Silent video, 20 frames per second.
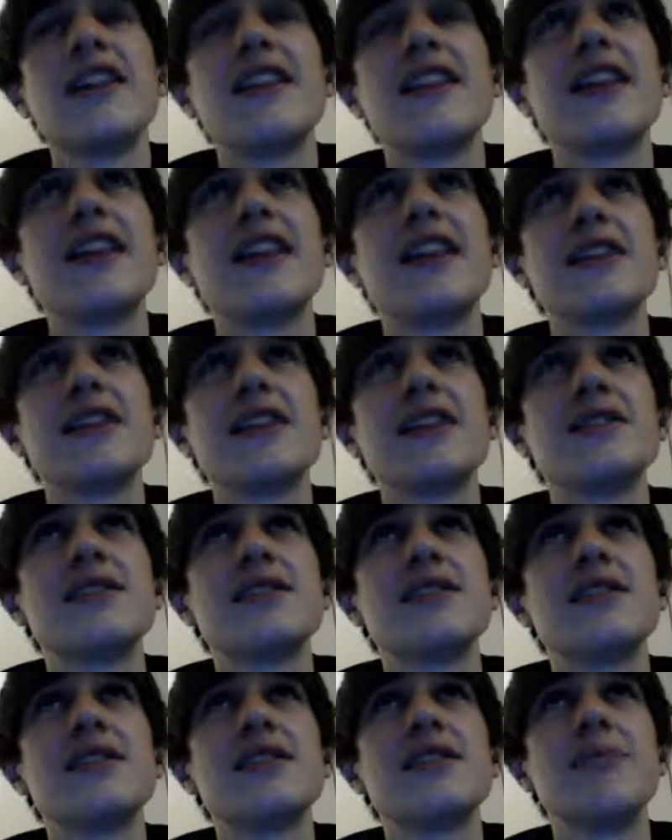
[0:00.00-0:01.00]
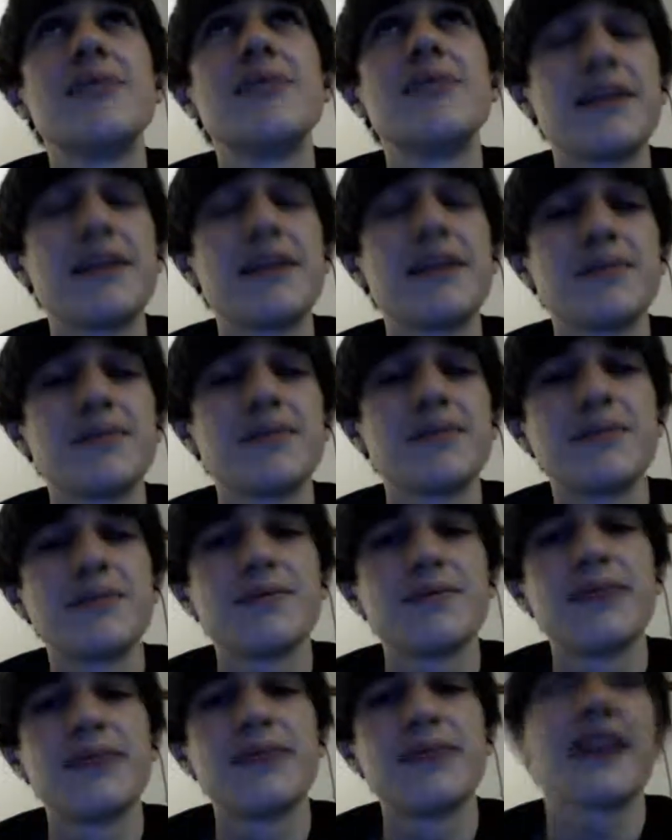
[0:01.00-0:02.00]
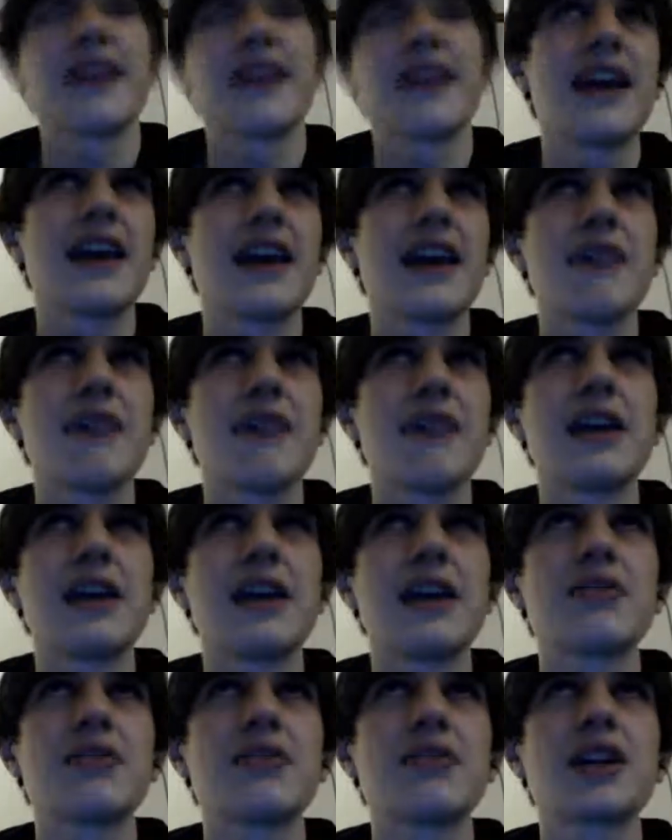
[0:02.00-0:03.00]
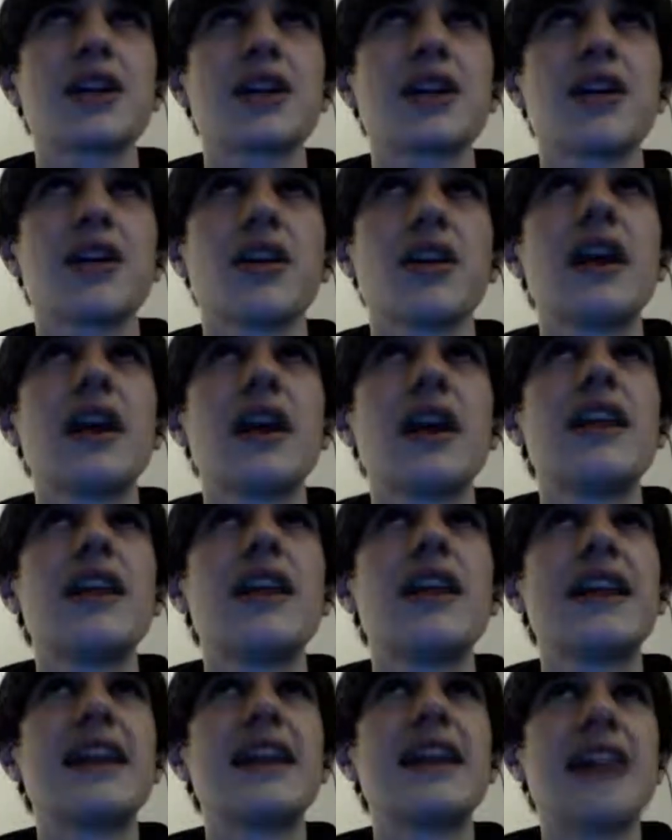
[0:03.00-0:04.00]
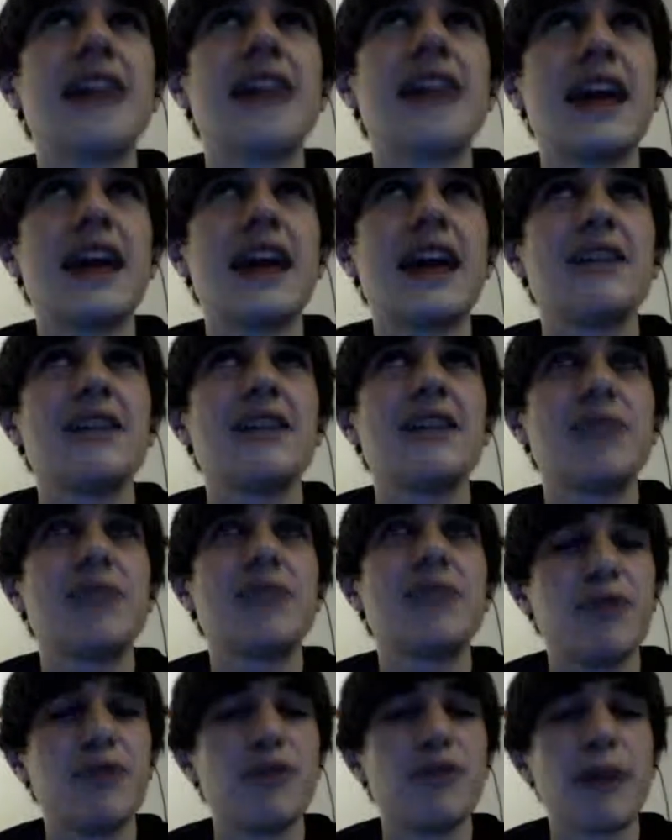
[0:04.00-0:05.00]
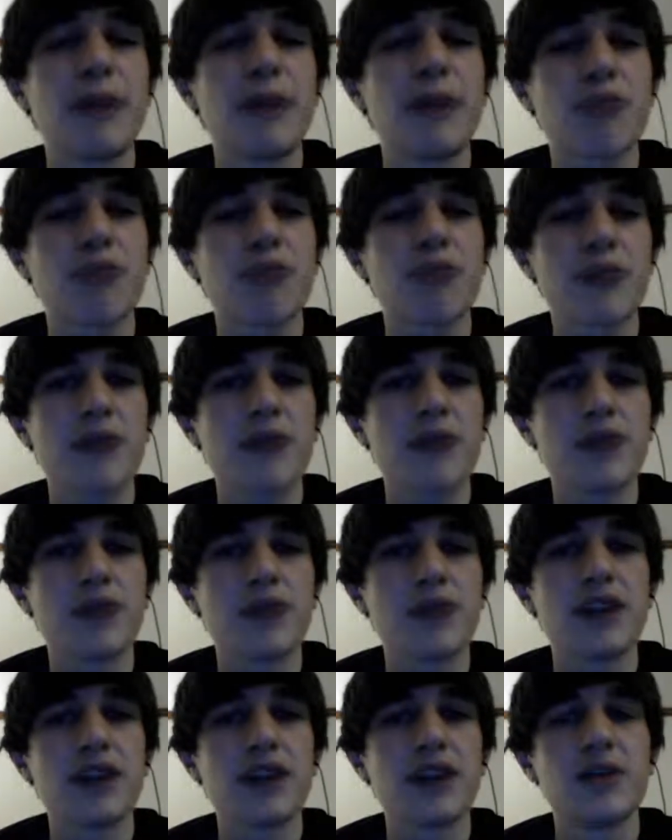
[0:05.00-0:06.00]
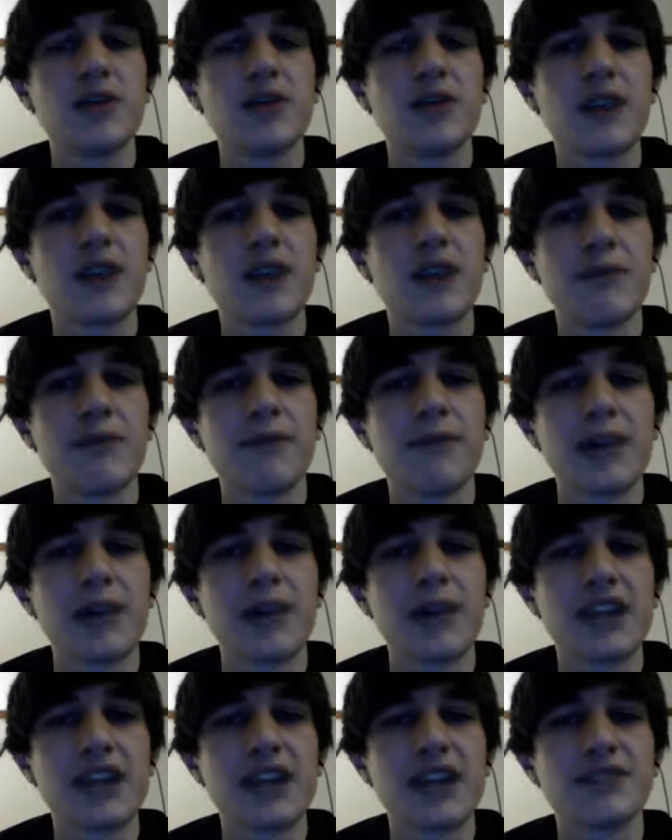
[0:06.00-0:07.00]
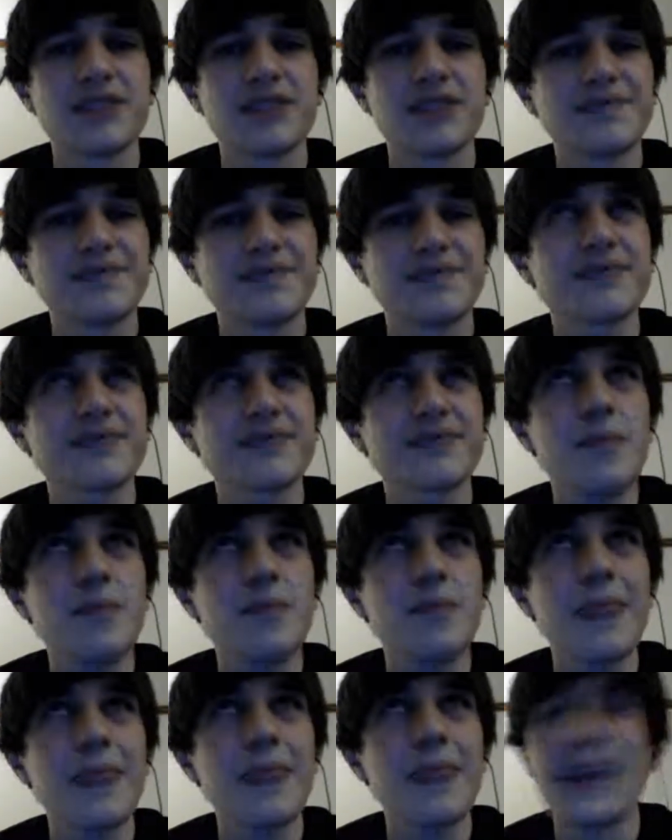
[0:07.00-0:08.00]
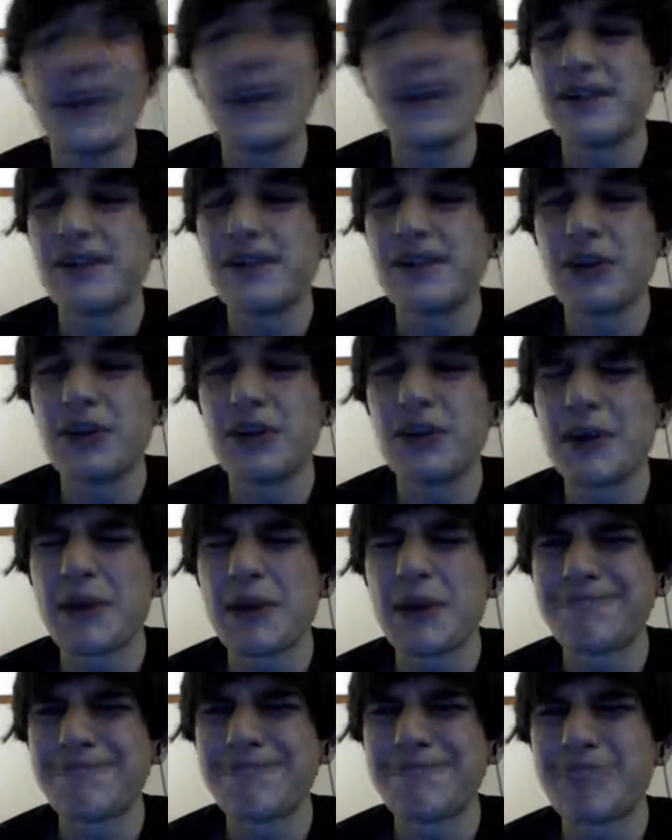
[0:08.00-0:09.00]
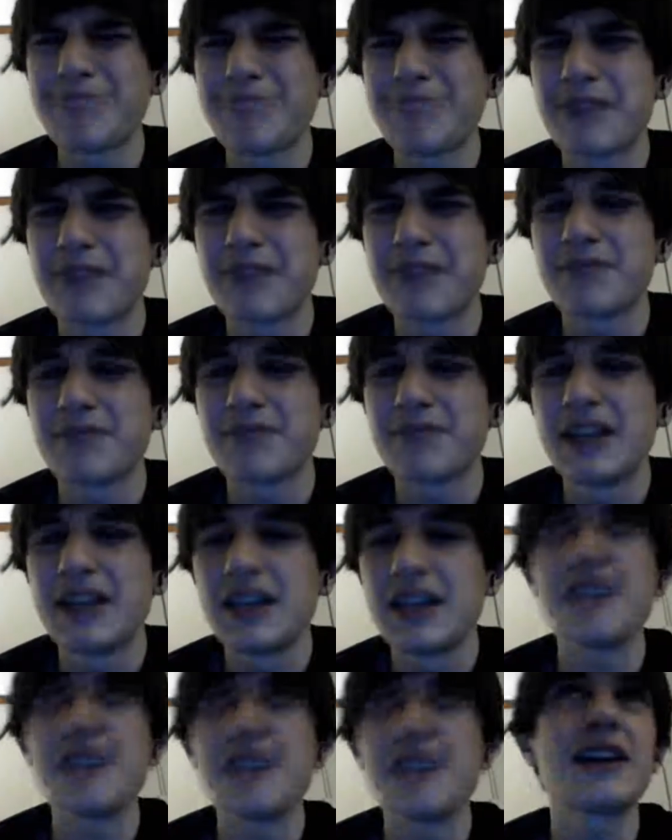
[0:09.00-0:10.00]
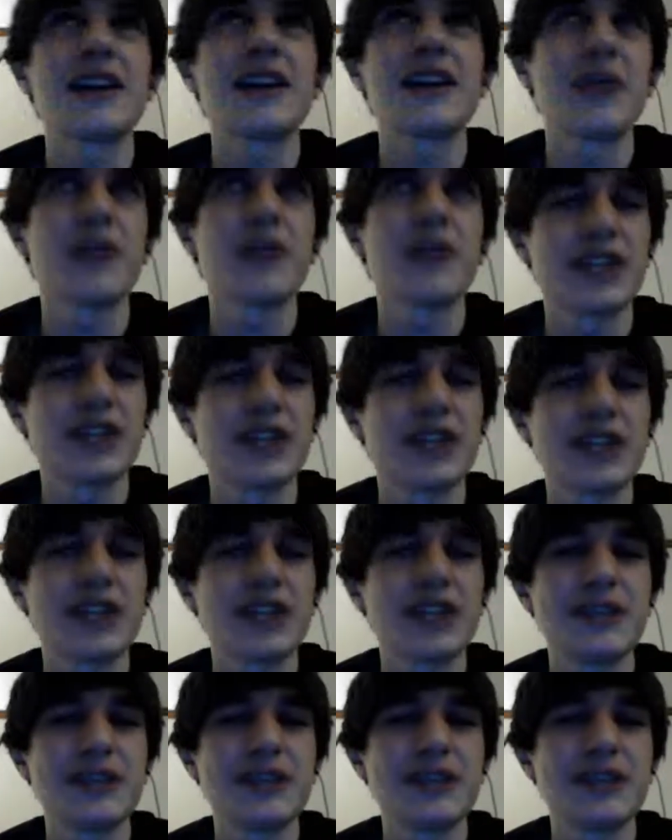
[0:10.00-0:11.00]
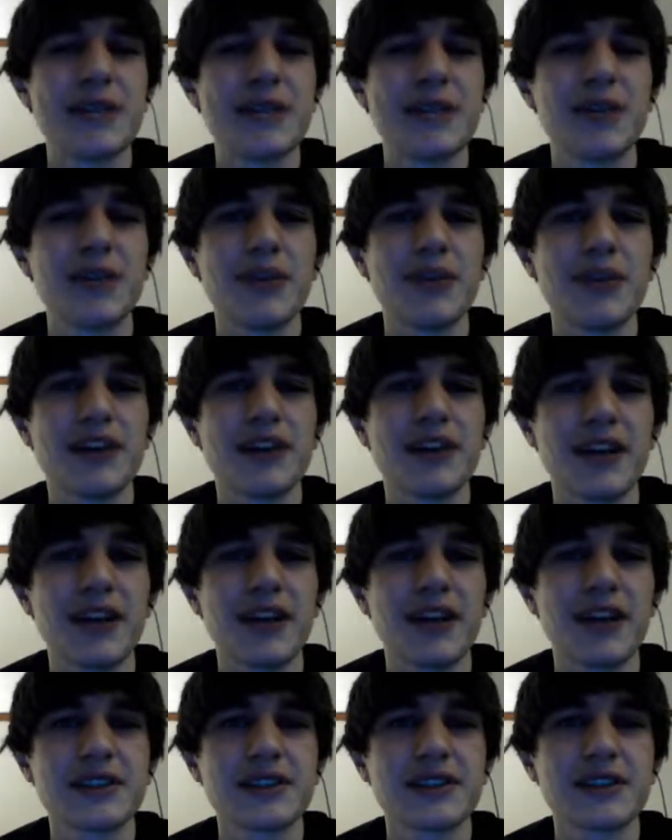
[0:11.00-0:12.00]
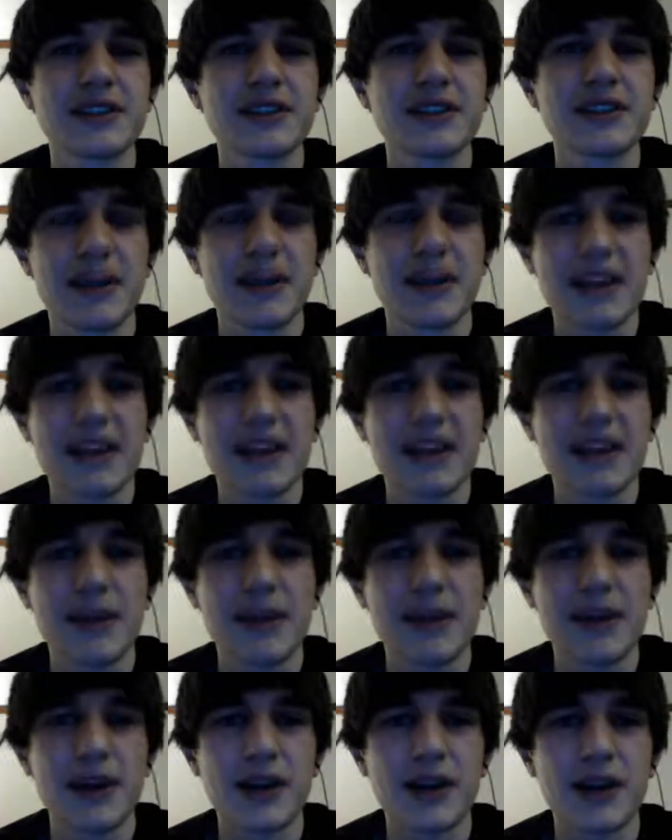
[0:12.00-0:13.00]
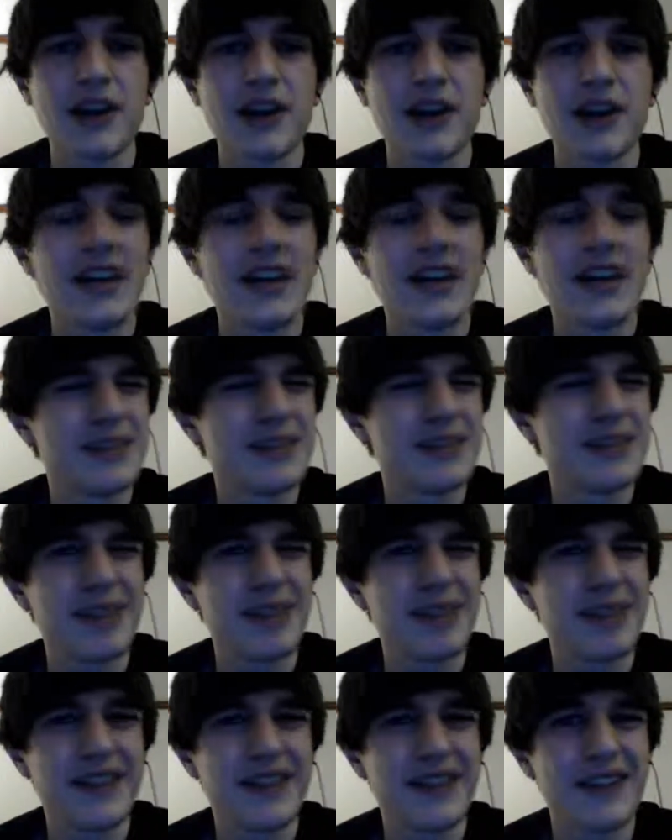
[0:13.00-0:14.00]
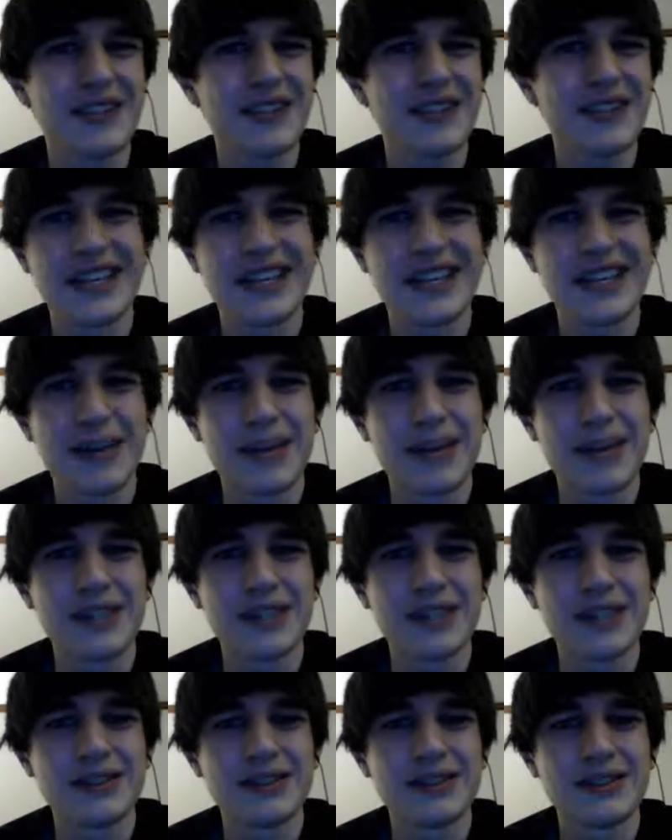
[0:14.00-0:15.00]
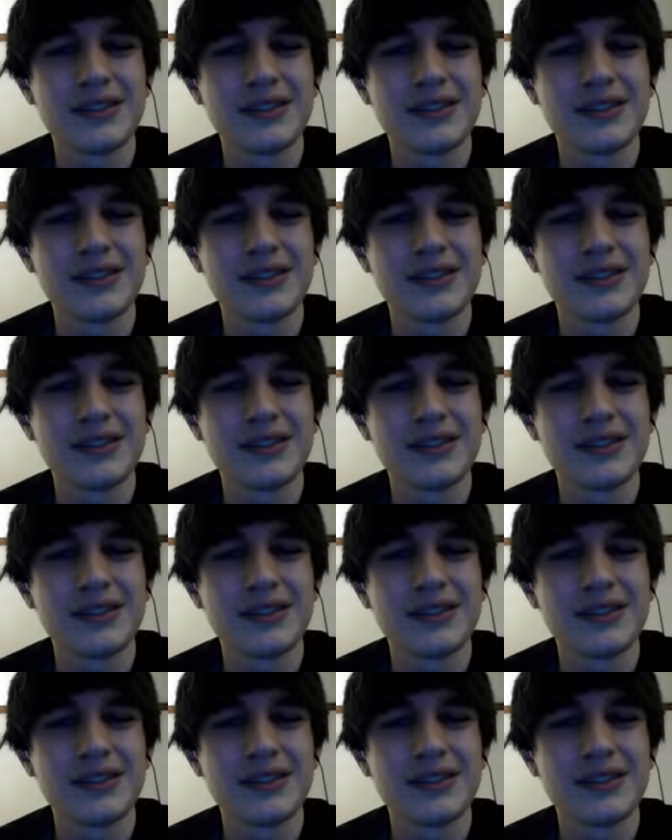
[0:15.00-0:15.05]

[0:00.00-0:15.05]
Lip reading: that has made, not, they haven't made it in particular, that has had people make problems for it who've come from their nation. You get what I mean by that? They're not the only country who's had people that are terrorists come and attack America. There have been plenty of others like Yemen and